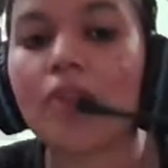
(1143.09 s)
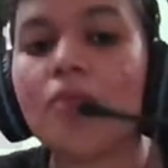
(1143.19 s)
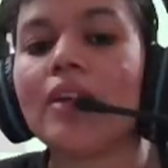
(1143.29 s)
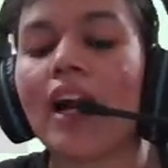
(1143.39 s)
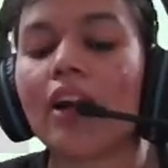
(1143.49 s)

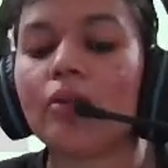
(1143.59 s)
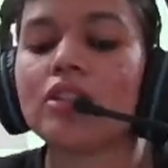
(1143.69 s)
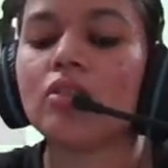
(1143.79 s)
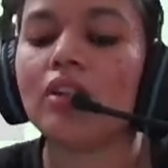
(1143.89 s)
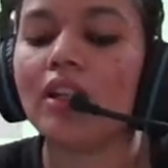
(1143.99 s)
Solar energy,
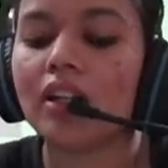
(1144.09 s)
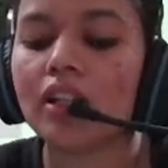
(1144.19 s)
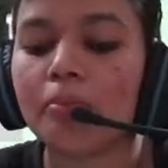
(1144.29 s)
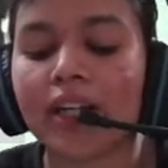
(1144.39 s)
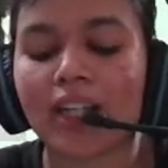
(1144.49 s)
the plants take in the
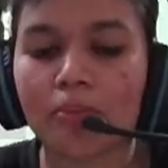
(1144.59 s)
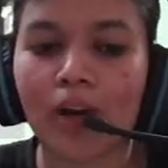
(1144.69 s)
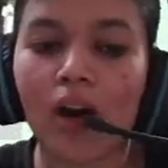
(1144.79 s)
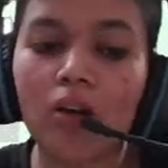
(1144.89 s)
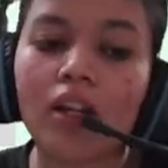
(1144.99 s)
solar energy and
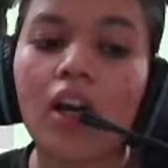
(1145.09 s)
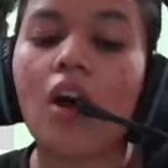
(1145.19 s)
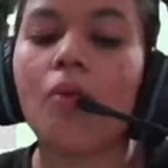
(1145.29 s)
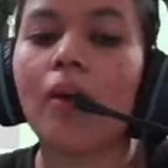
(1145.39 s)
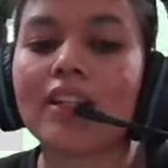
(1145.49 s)
they
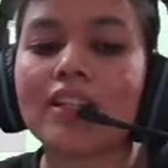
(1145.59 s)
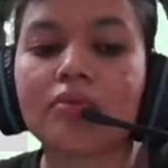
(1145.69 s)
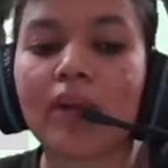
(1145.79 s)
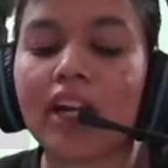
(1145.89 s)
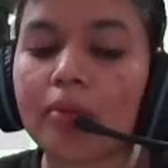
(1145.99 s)
convert it into
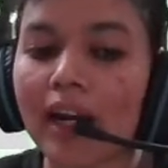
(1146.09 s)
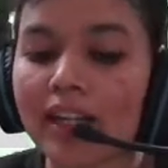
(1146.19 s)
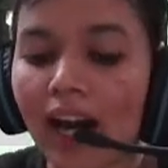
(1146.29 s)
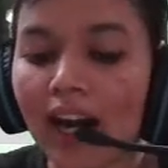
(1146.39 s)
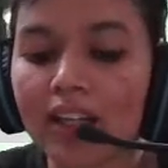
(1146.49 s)

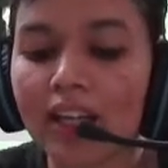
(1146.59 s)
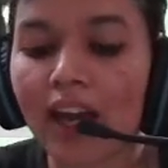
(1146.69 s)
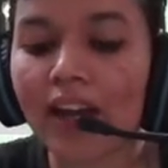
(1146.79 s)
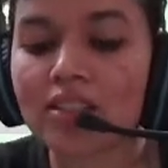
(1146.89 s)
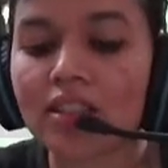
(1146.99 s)
chemical
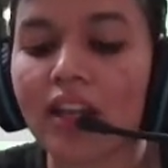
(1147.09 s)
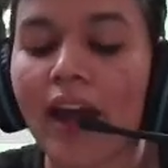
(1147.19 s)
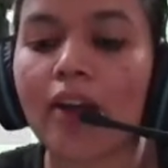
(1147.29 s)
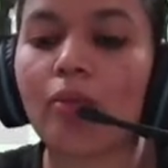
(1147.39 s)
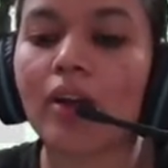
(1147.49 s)

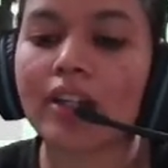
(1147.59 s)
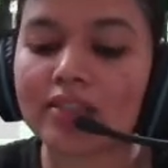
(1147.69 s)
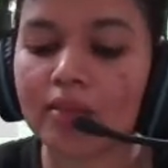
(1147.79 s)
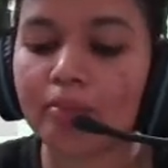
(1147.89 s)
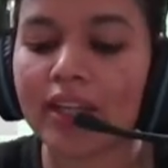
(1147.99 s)
energy.
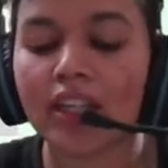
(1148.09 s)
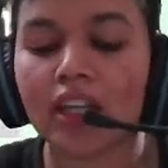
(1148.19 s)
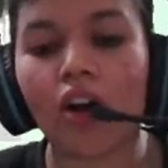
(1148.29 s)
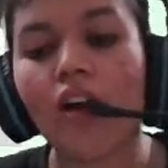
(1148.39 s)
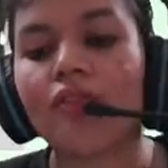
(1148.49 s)
Let's talk about
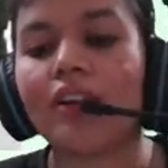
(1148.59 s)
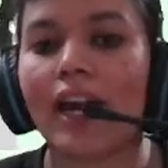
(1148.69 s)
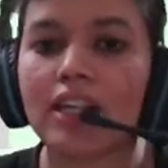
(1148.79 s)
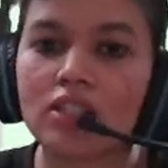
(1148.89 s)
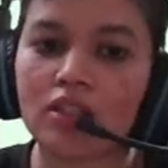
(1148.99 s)
processes.
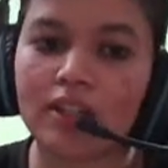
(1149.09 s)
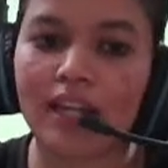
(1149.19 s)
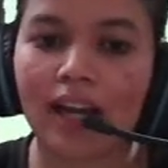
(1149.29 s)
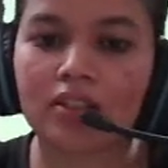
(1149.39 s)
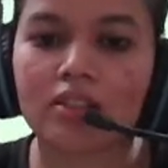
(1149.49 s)
Oxygen is
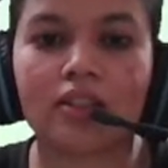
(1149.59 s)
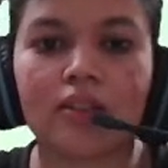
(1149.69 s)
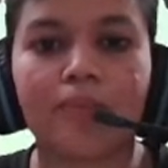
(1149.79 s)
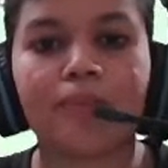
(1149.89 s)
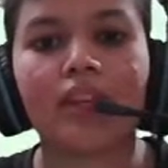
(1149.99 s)
released into
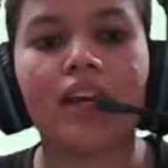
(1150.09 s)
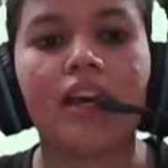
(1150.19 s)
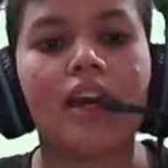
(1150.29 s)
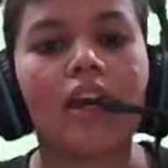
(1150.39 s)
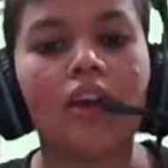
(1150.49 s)
the environment. That is why
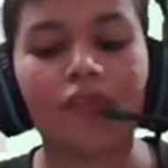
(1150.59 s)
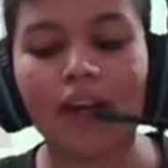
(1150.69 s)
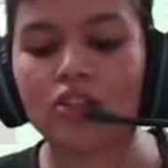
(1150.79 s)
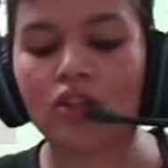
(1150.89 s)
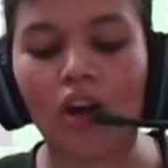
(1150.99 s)
I told you
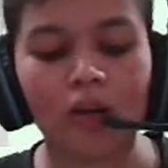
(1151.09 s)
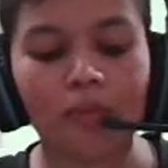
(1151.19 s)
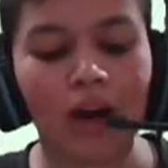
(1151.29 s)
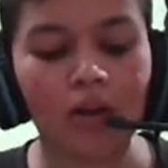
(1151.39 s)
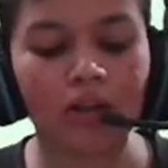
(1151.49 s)
that it is
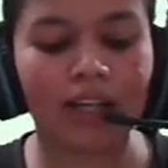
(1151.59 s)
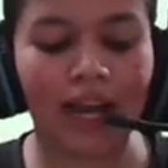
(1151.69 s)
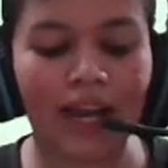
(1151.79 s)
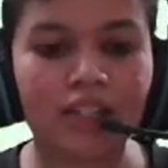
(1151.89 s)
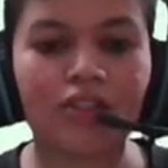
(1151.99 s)
impossible for us to
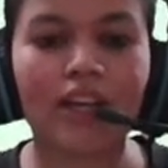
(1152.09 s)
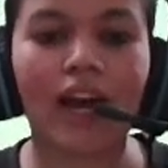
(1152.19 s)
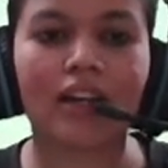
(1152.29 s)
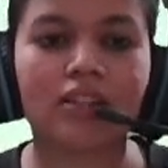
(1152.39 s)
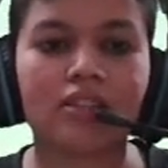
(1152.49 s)
live without the
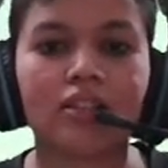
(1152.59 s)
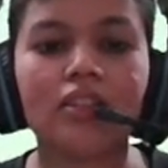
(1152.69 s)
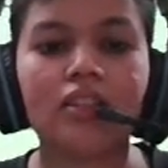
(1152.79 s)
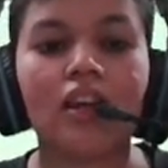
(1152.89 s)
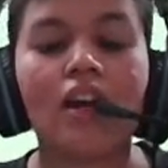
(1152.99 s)
process of
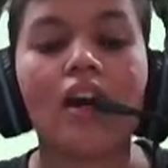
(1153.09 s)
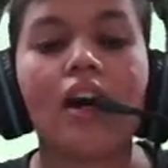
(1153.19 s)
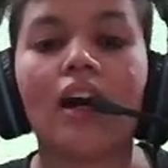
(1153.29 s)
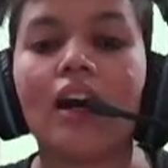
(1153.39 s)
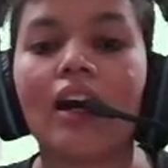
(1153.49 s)
photosynthesis being good.
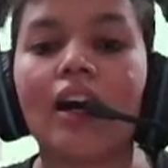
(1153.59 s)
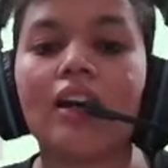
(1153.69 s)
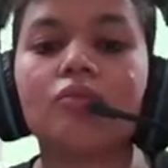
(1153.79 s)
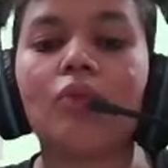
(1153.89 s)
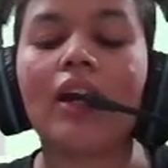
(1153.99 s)
So oxygen is
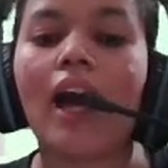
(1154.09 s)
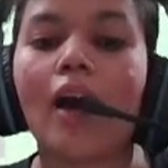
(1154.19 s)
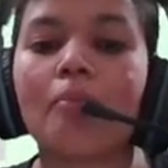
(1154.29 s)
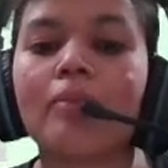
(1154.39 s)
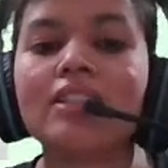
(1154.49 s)
released into the
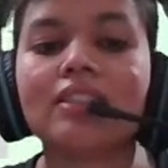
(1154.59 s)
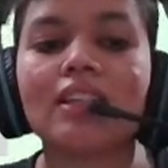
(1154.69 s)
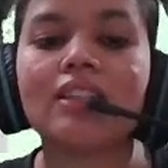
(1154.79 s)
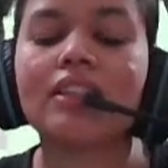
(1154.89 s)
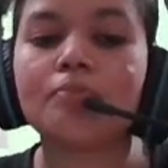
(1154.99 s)
environment,
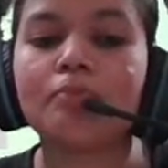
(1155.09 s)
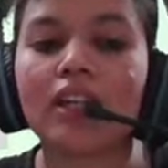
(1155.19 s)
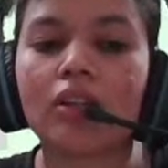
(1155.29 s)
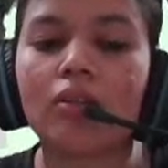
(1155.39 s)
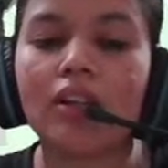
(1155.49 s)
and
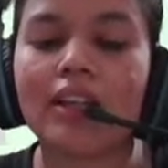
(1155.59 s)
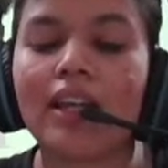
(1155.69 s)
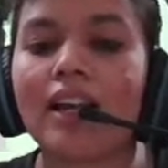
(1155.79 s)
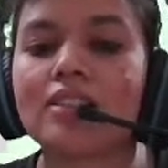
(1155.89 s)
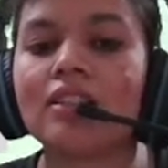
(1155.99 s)
this is
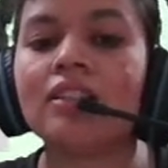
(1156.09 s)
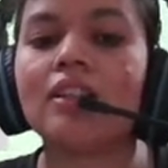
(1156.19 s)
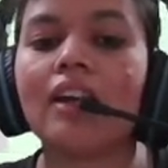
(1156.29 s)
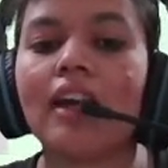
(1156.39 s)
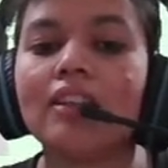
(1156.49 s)
how
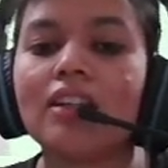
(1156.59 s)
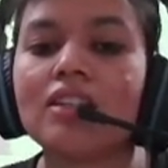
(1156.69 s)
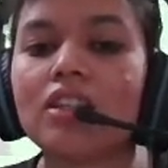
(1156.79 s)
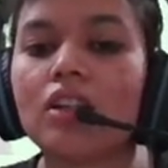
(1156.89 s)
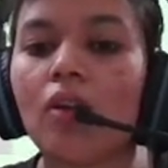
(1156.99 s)
or because of this
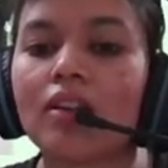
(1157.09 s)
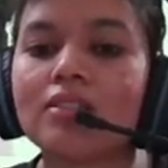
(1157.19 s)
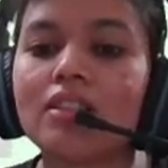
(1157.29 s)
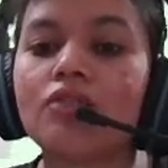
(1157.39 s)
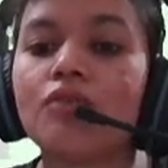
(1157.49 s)
only we are able to
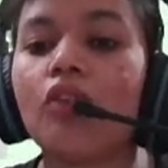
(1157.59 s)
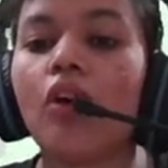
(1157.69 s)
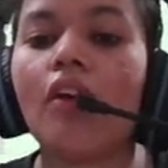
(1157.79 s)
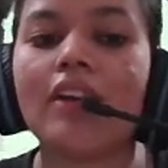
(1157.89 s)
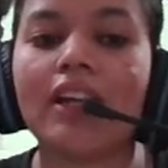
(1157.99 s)
survive on Earth.
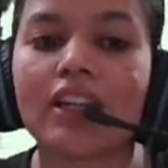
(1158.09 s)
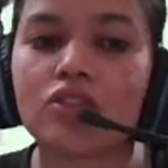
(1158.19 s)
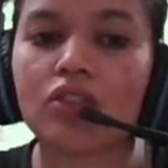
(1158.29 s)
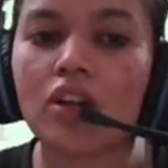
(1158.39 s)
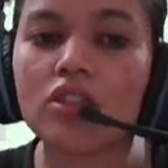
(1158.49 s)
Next
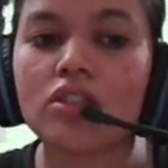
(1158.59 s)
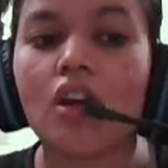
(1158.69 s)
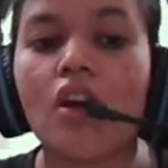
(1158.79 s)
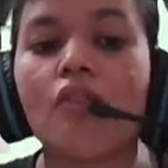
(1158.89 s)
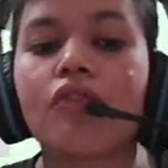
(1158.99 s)
thing,
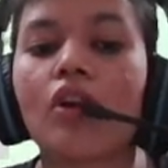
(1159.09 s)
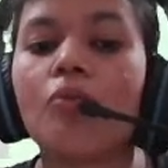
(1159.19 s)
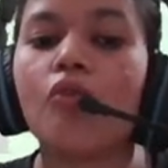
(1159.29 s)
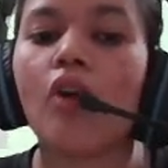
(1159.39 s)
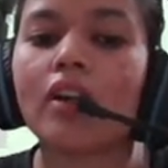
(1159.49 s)
except plants, no
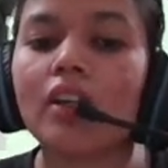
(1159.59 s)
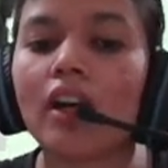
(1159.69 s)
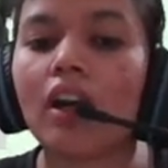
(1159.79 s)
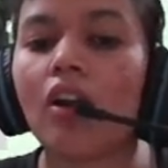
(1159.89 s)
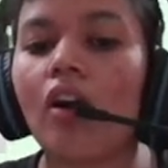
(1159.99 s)
other organism
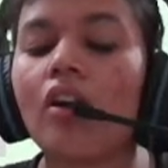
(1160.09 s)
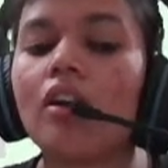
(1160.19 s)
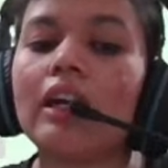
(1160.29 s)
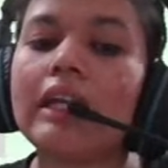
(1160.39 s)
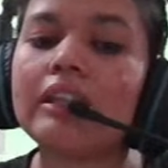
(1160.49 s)
can
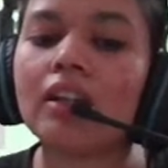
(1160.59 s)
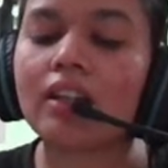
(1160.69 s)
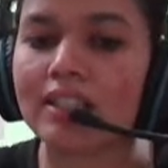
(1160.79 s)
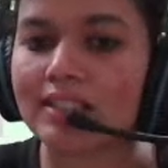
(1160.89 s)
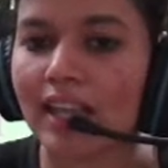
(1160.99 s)
directly utilize
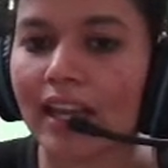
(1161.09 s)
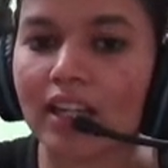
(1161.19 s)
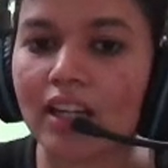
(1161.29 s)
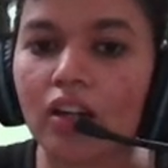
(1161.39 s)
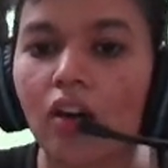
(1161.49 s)
solar
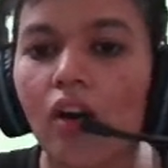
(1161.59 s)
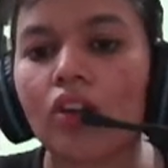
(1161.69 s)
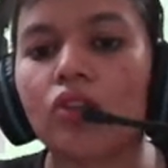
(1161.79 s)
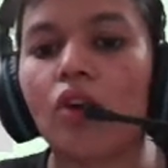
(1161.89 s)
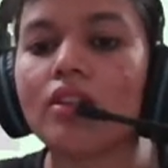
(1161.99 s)
energy to prepare
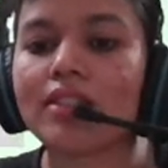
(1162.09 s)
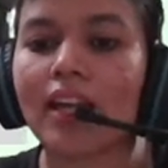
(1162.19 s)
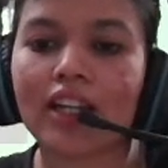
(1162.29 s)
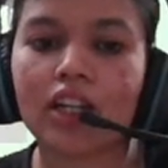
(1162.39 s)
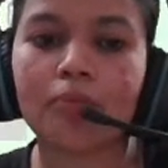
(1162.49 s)
food.
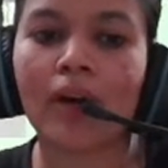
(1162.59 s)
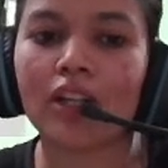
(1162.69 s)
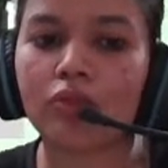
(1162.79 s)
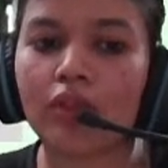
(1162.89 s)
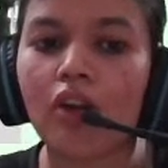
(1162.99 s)

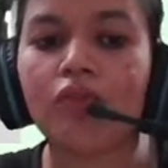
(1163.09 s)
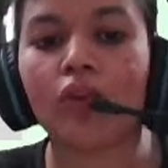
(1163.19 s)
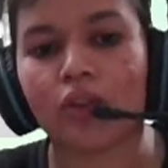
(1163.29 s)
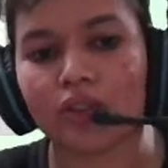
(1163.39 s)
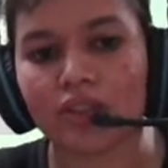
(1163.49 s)
Right? We
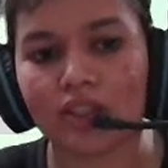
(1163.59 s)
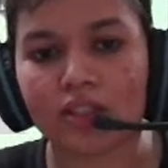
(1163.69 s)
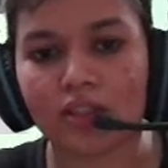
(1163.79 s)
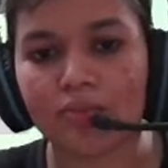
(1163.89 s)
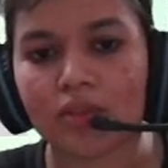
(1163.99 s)
cannot use
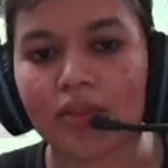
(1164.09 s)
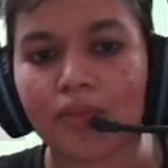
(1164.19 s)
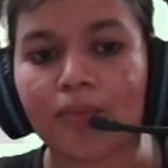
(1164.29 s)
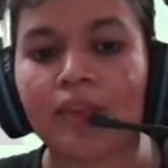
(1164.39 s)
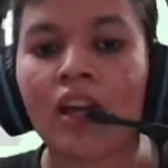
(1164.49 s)
solar
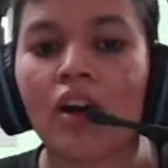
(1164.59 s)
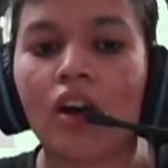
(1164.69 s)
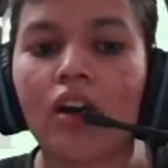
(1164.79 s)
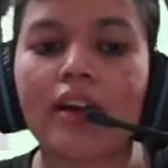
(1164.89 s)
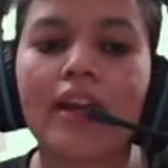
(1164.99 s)

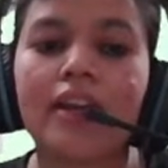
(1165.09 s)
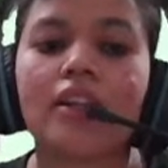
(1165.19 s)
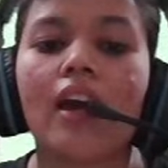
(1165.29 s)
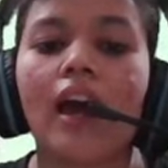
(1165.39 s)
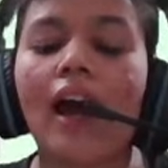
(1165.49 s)
energy to
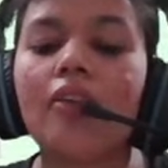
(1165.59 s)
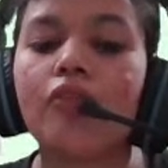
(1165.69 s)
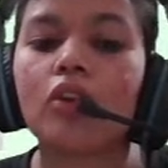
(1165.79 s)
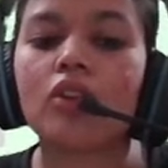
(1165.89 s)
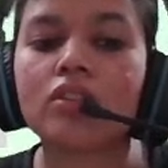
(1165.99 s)
prepare
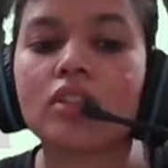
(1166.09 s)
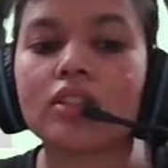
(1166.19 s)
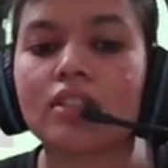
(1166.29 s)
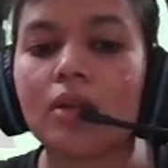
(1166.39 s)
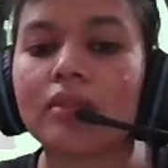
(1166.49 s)
food within
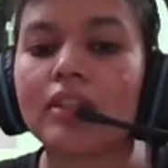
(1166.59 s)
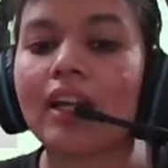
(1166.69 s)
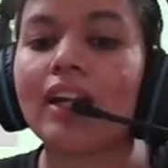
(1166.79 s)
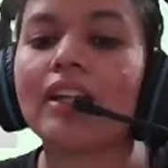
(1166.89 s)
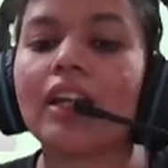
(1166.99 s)

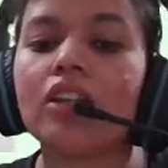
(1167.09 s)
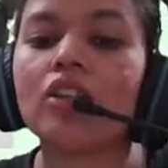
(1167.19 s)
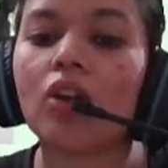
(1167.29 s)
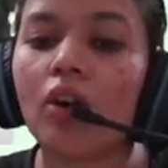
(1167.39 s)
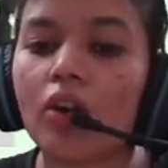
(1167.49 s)
ourselves. Okay?